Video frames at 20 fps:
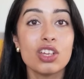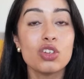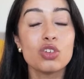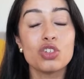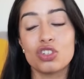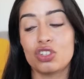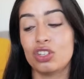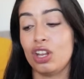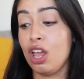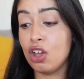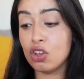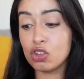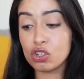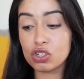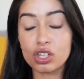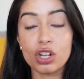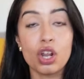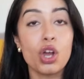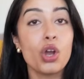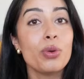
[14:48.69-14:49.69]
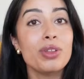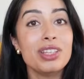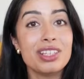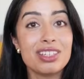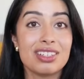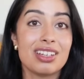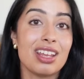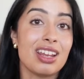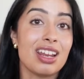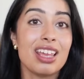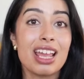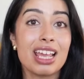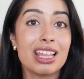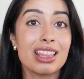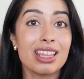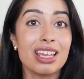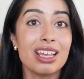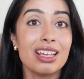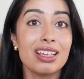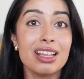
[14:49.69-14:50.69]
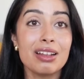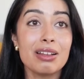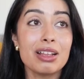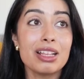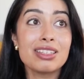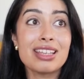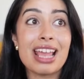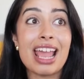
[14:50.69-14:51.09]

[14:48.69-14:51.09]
You're just slow and steady. I think it's